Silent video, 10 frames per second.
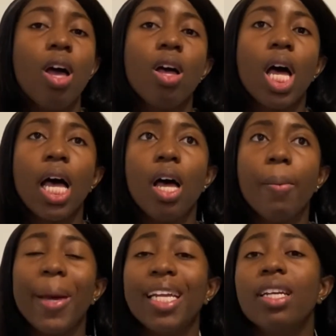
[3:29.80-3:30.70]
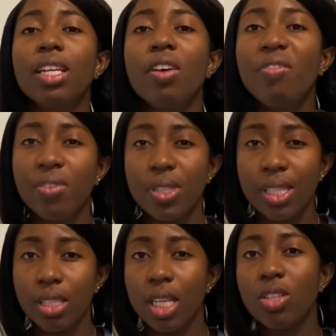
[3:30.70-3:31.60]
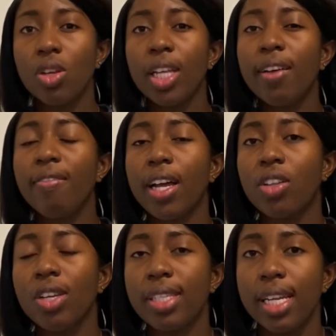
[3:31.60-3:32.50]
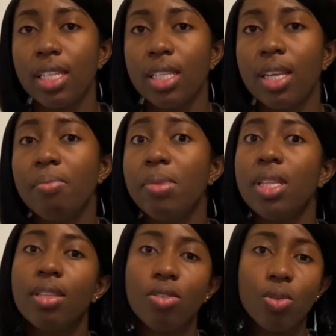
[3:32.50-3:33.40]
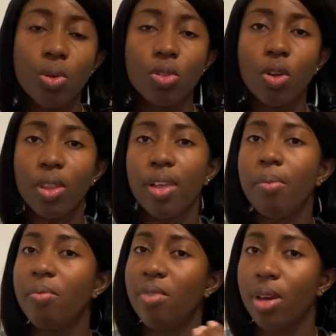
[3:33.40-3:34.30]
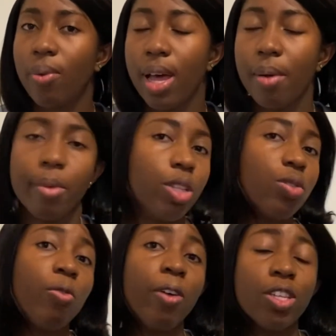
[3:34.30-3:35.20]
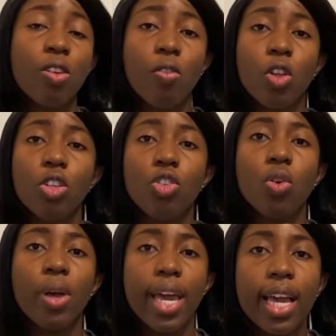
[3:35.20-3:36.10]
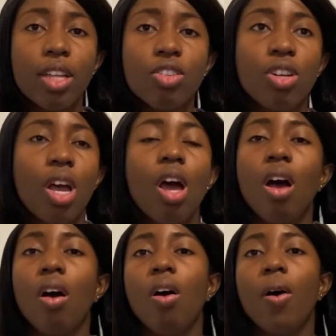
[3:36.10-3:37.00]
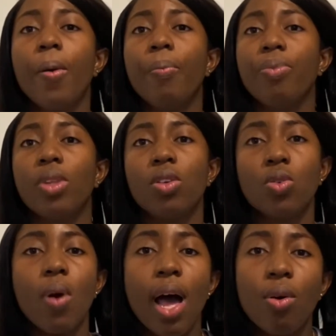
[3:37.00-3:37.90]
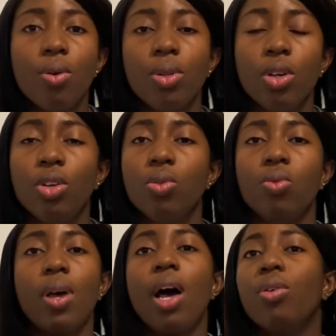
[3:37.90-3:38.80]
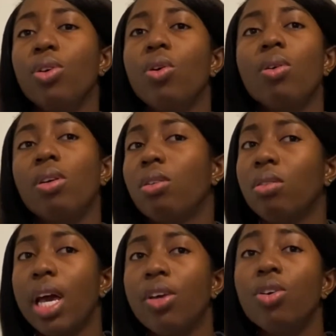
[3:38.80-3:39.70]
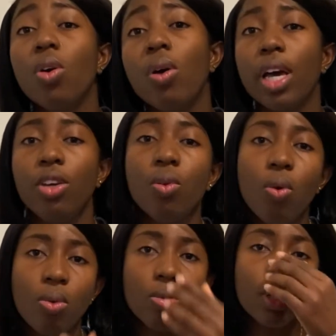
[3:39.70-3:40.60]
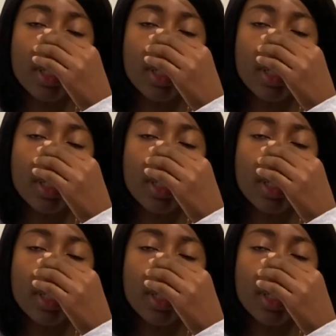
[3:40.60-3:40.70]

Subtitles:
And then there are 6 other factors that determine those other requirements. So first of all is your age. So how old are you? How young are you? Young? Are you old?